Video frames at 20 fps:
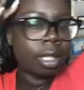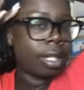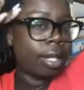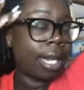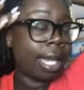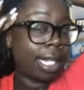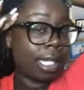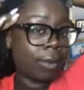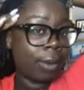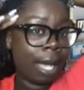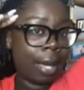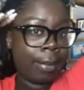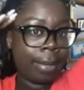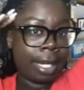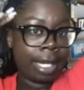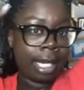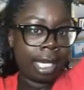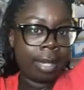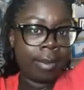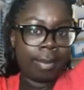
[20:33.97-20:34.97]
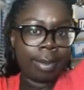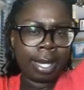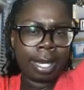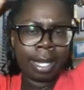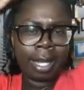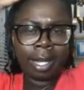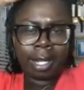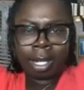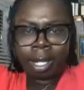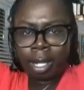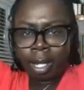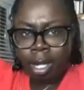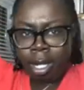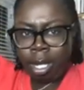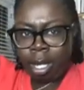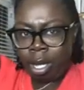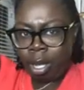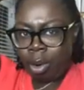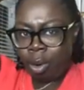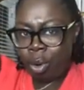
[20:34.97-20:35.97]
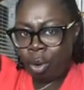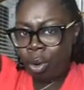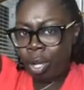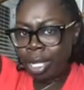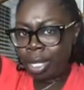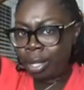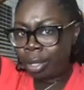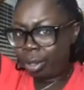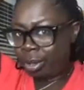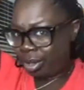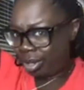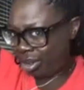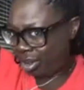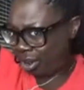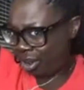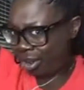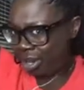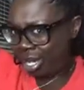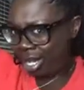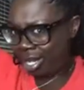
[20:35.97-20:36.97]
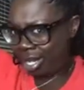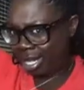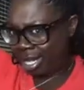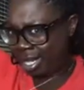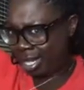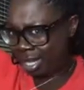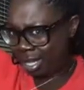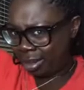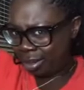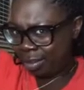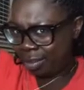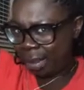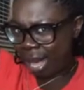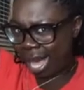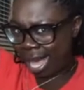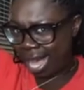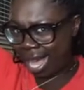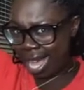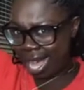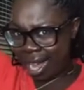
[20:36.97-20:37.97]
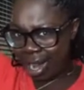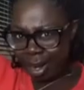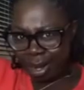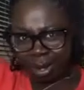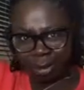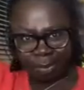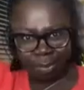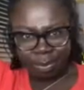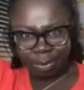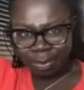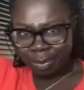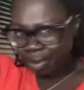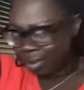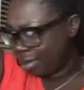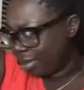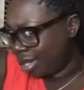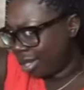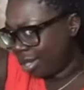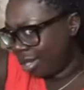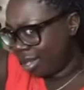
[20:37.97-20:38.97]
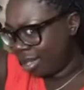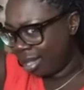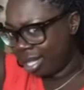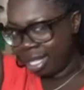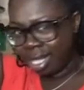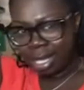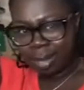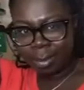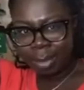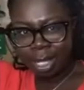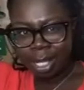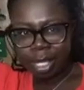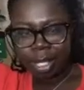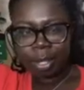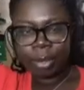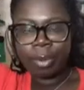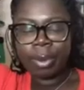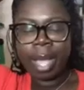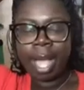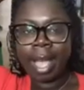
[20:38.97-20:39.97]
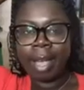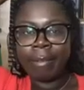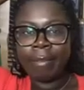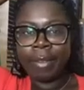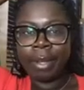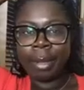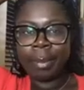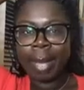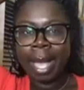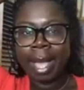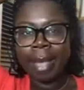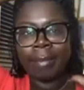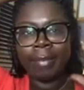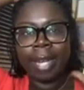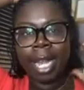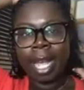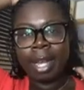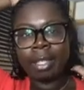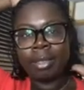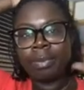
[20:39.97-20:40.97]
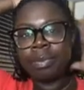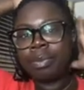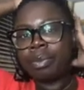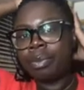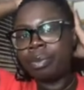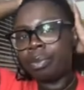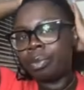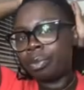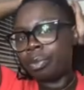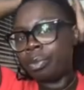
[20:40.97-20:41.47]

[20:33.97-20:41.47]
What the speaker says: So that's why I've been keeping oil on my hair. This would be cute. Half up, half down.